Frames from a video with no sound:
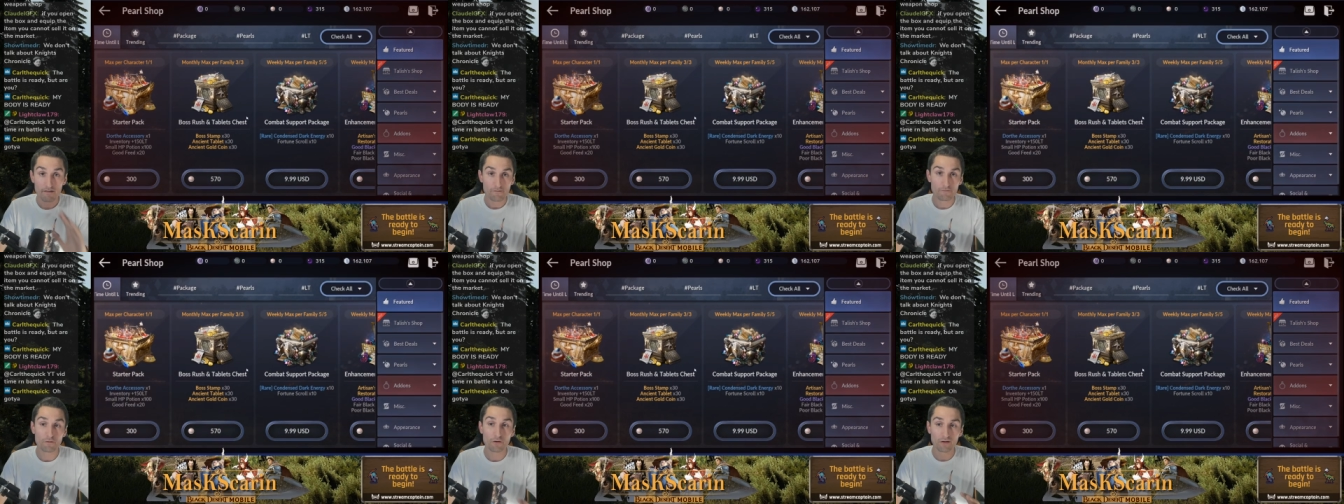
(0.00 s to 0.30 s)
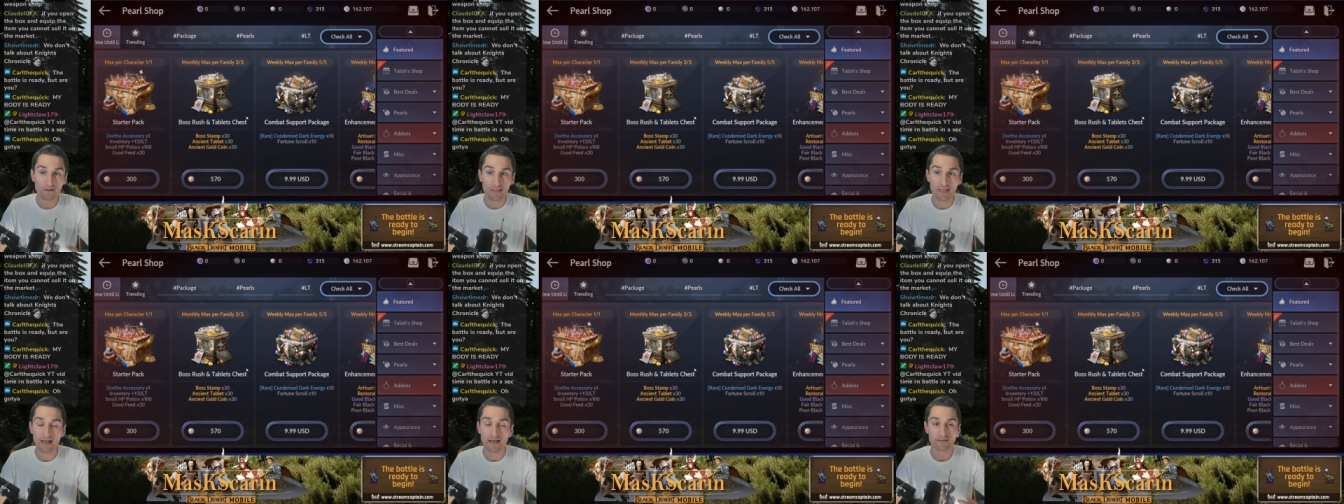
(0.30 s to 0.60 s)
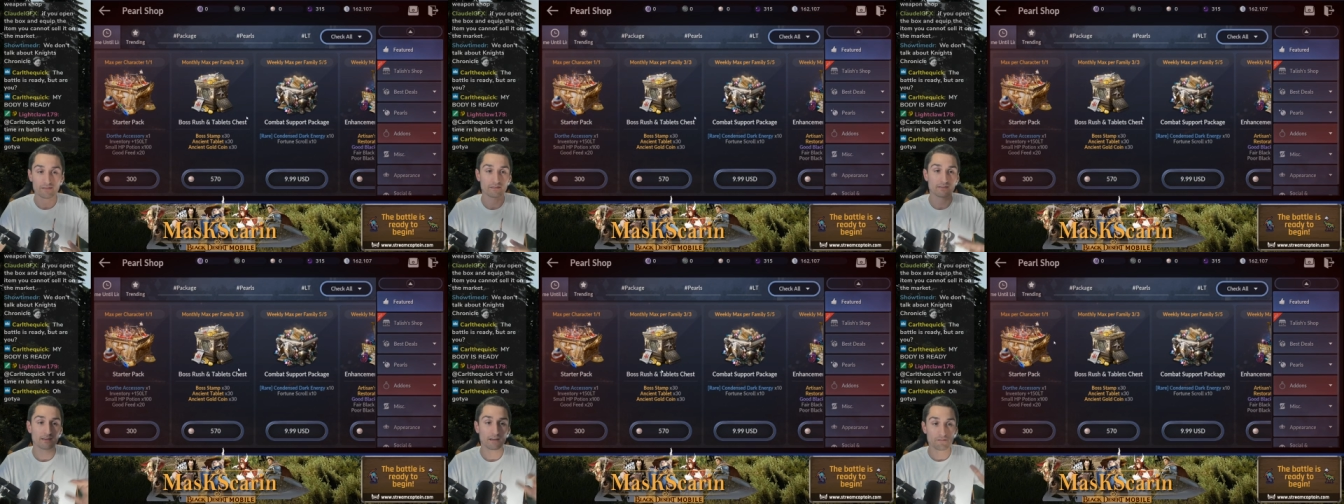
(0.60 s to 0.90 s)
for
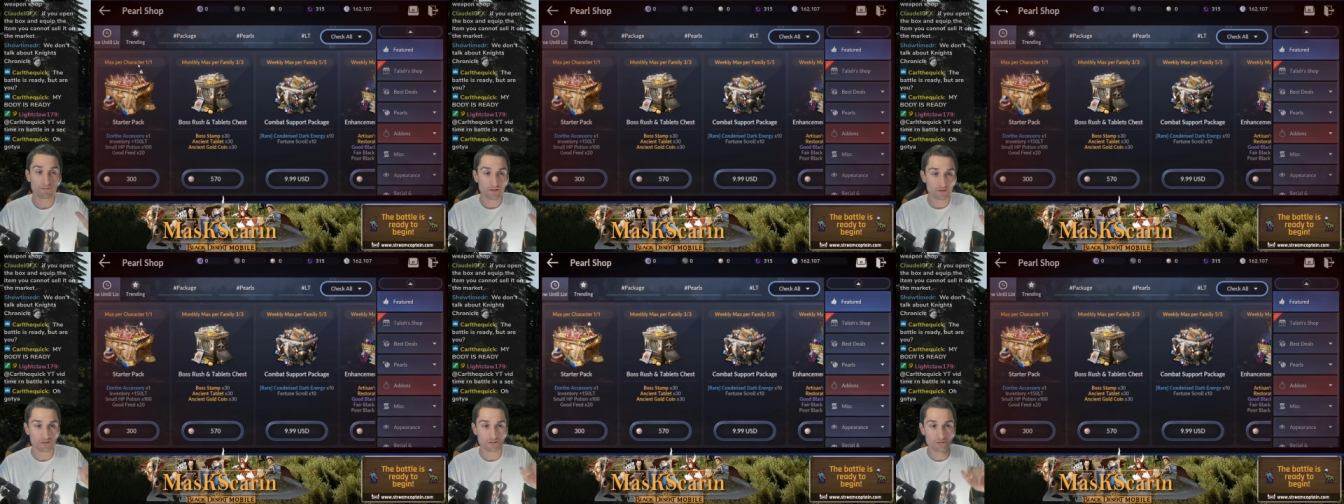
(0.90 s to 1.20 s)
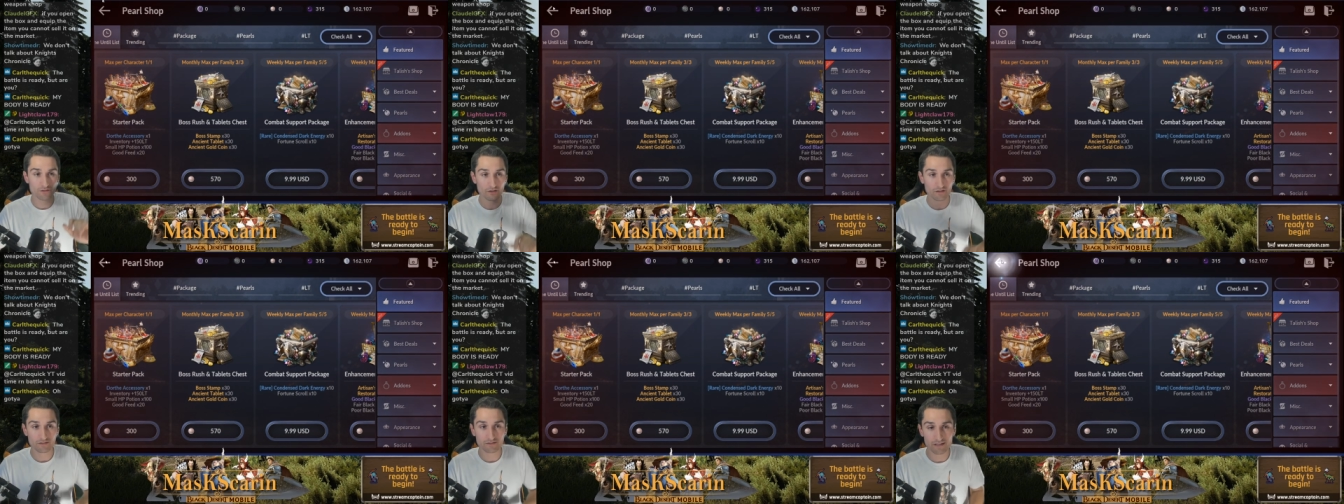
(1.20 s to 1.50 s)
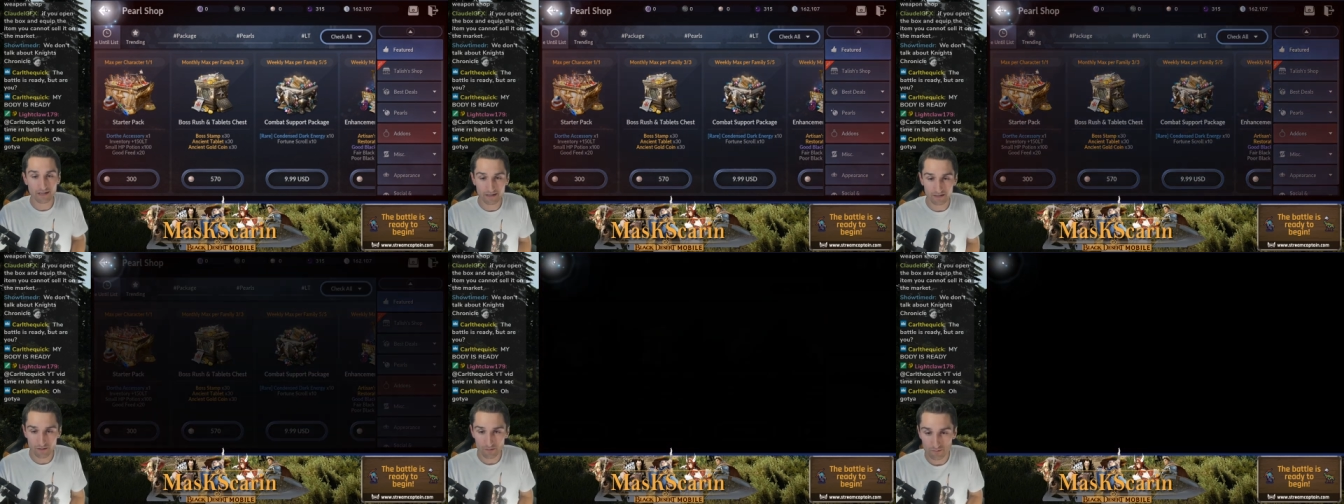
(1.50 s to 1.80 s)
less if you just took a
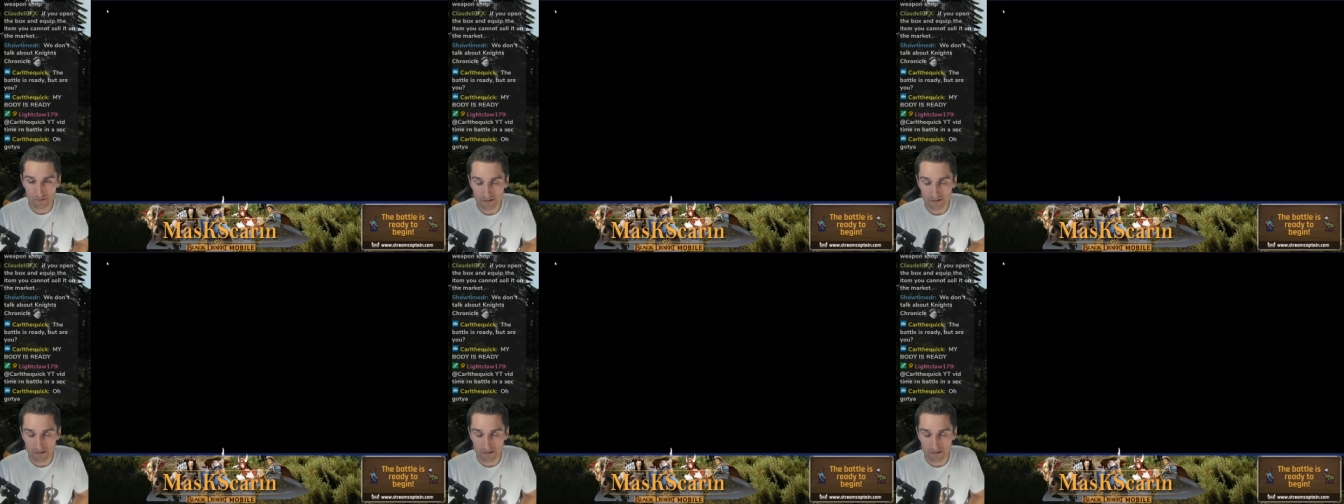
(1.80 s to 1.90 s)
second to